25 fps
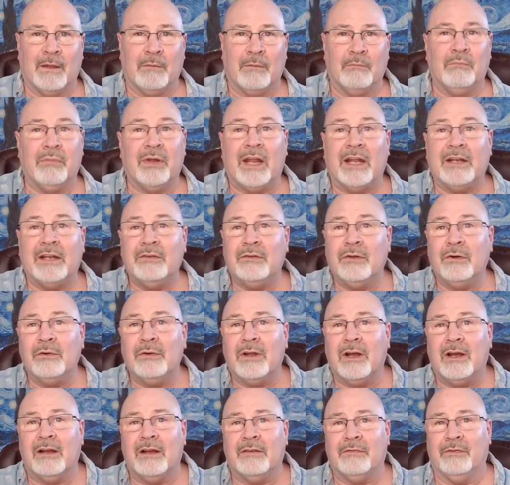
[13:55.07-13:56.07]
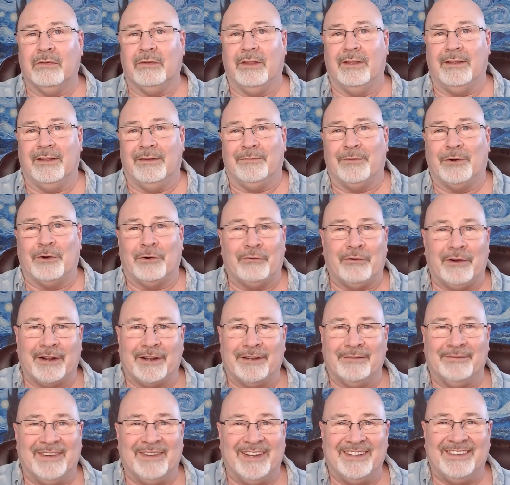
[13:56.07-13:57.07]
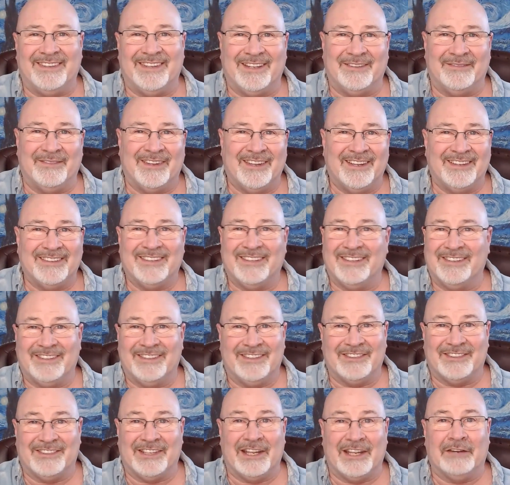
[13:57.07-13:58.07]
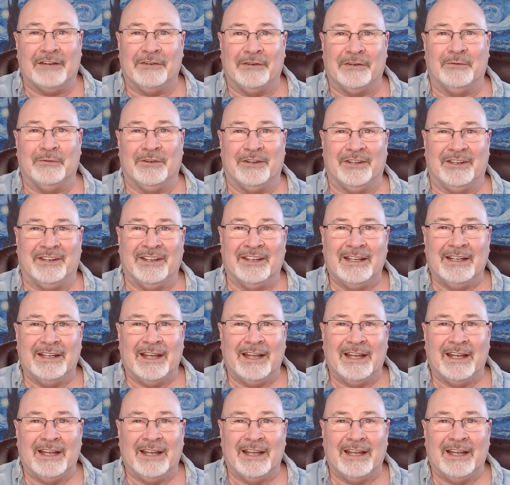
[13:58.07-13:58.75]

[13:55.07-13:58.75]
But I don't offer them or recommend them to just everyone.